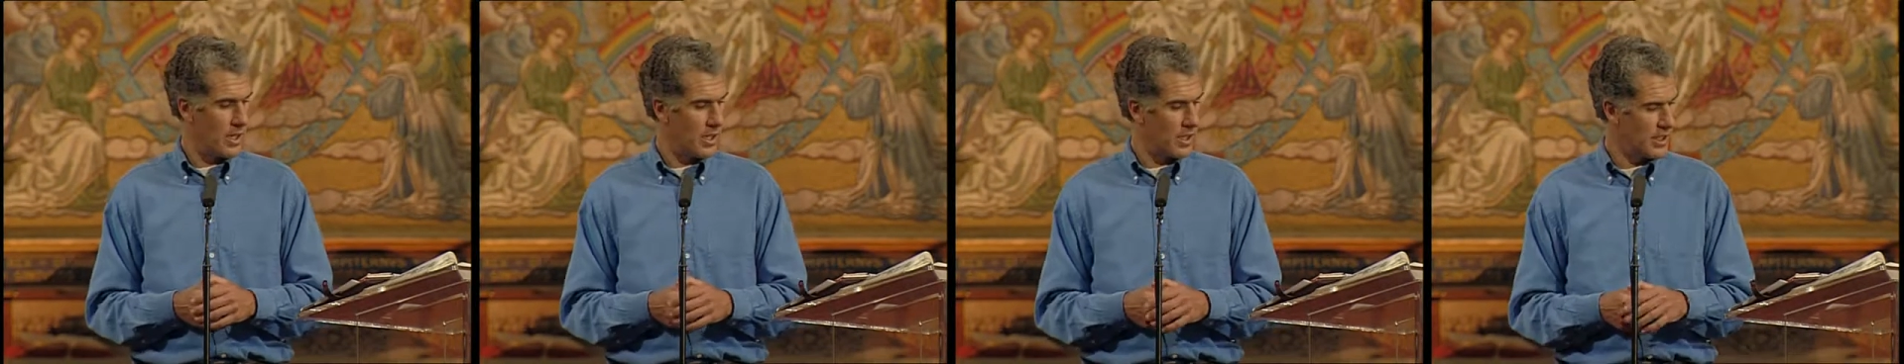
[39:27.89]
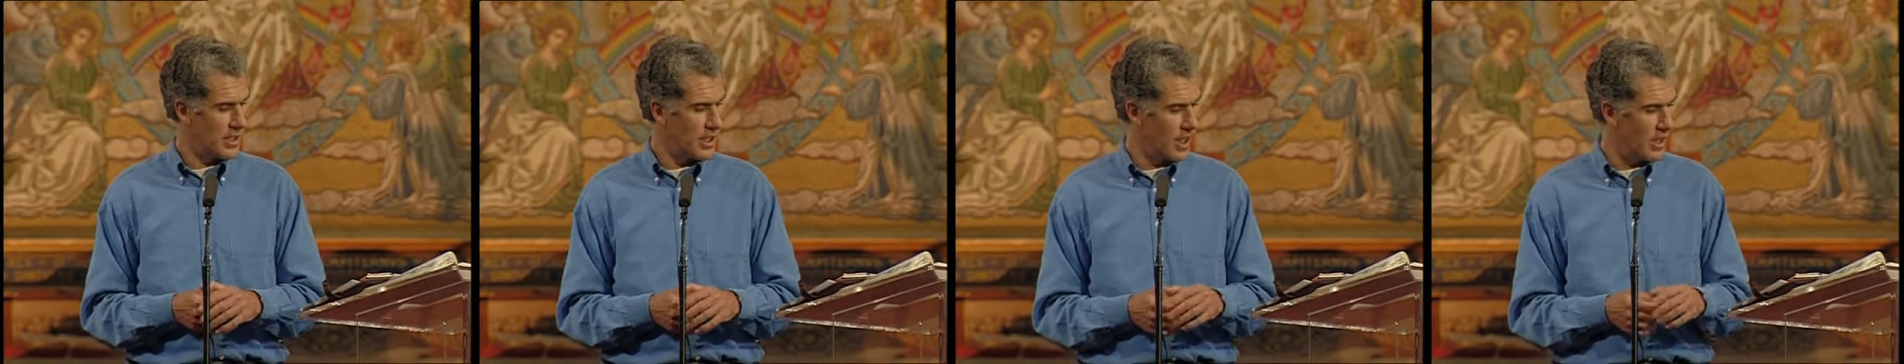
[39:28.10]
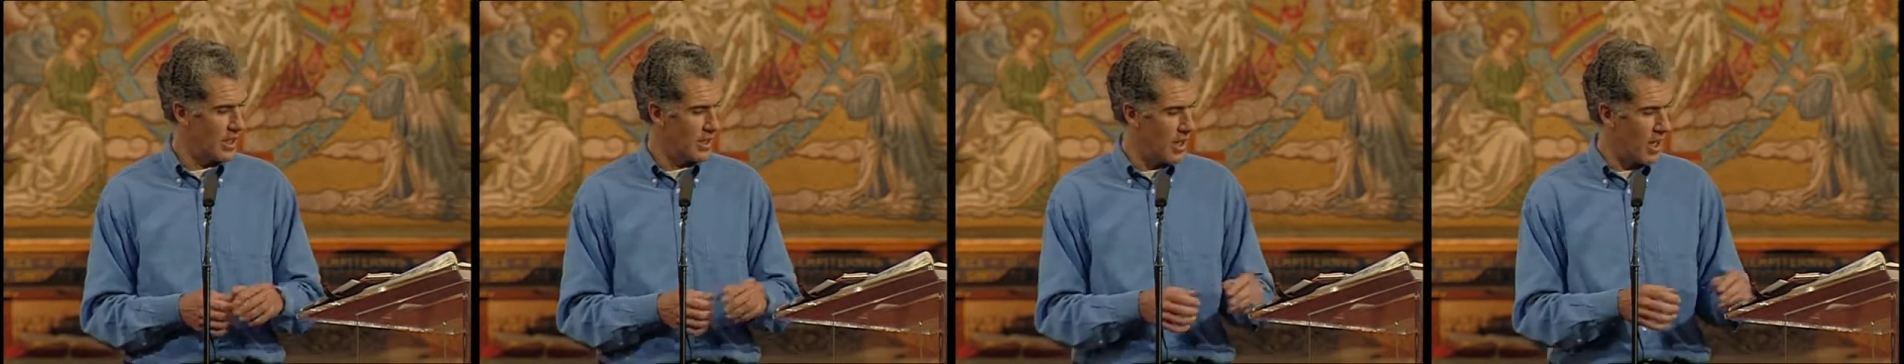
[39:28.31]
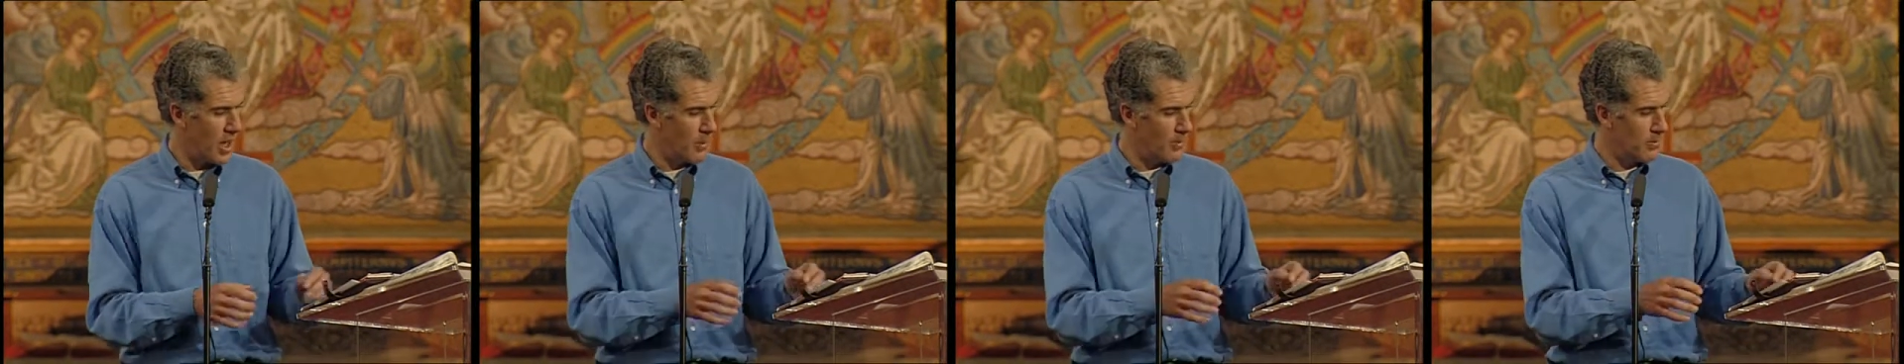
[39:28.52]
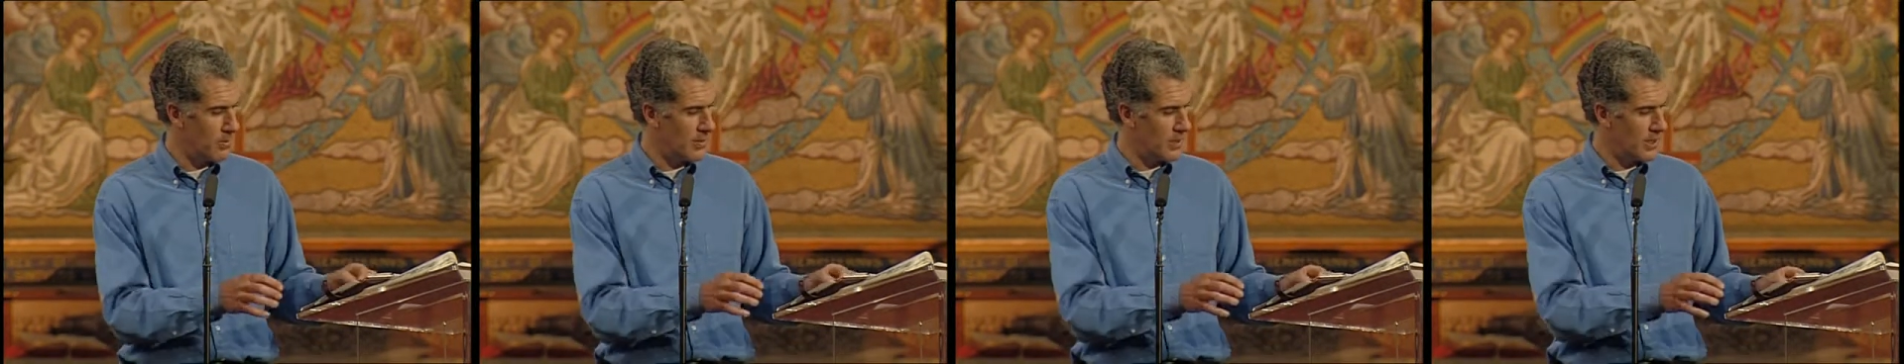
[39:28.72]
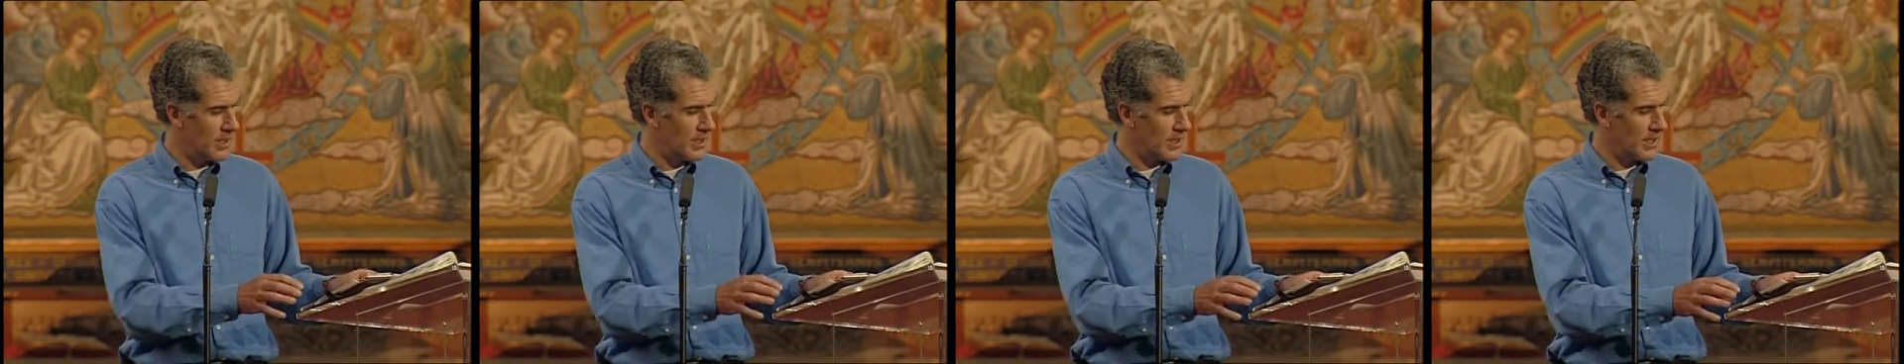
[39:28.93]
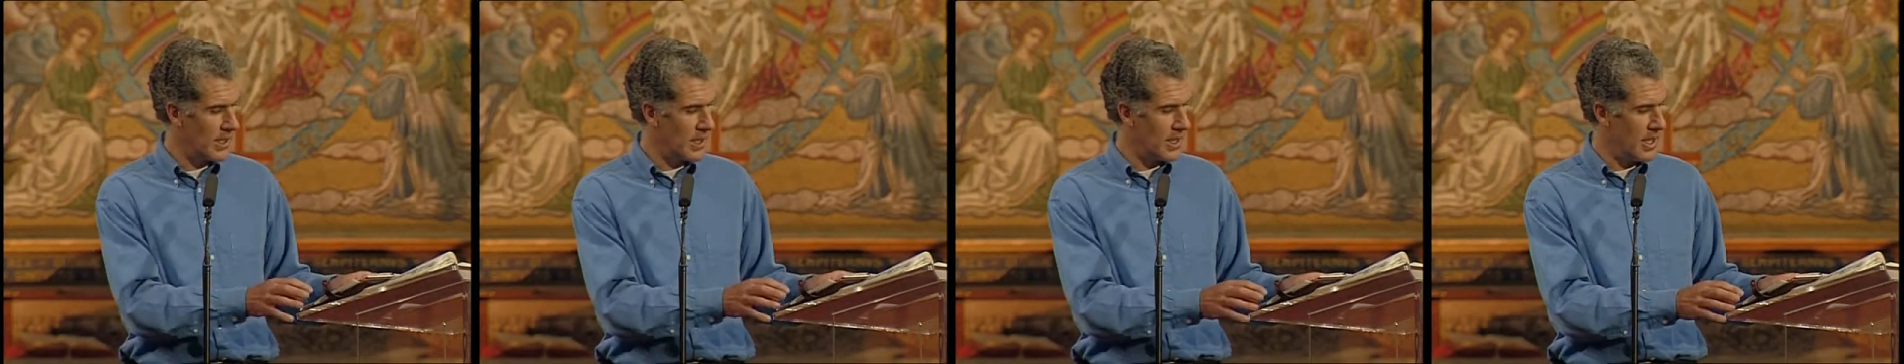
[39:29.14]
Sherlock
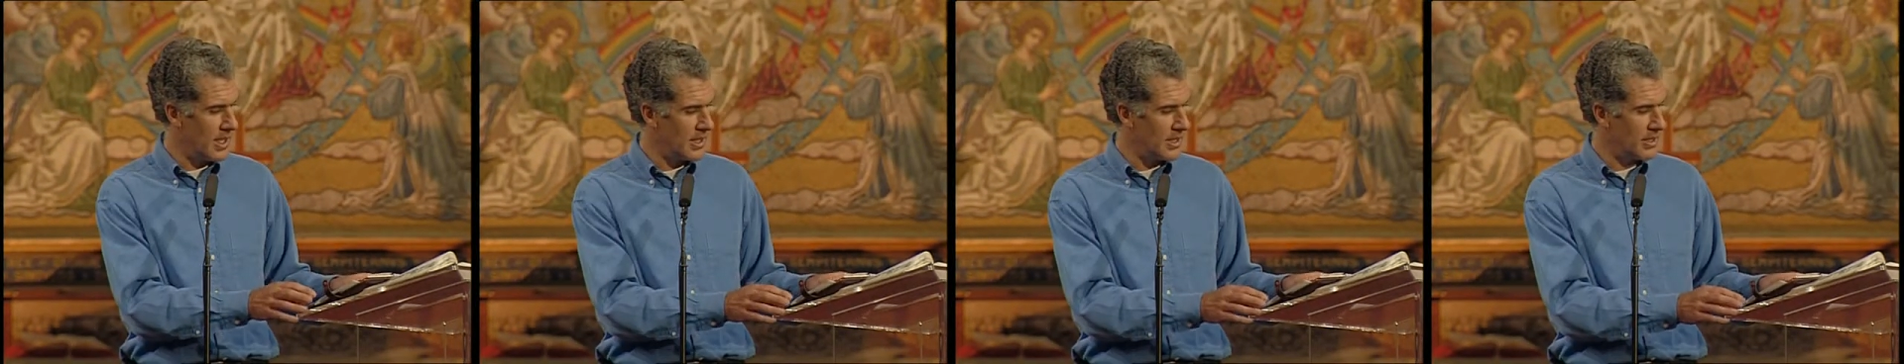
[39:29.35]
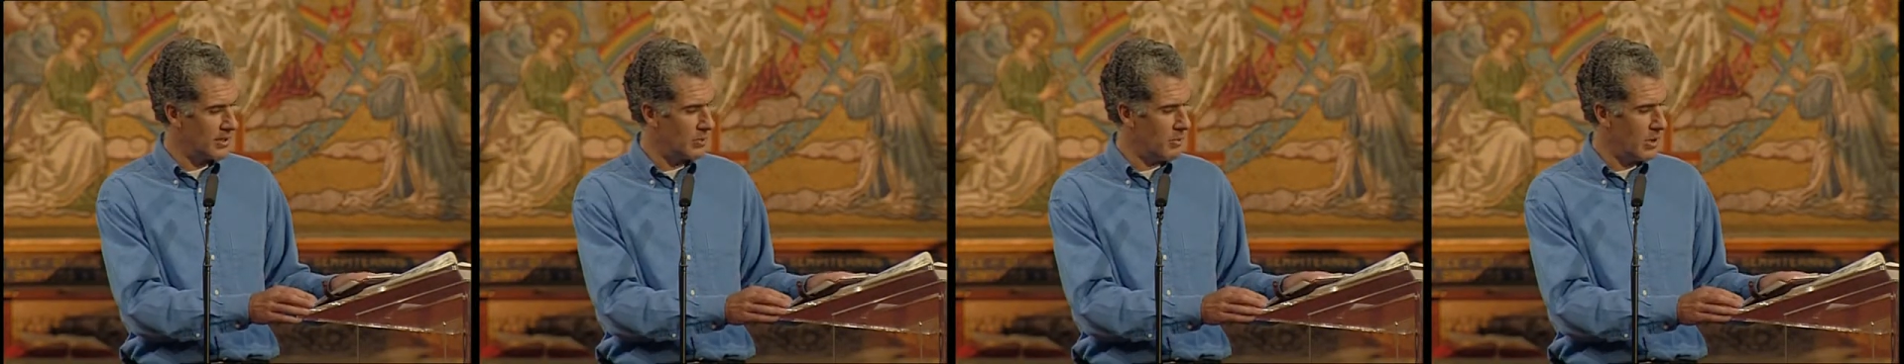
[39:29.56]
Holmes said this: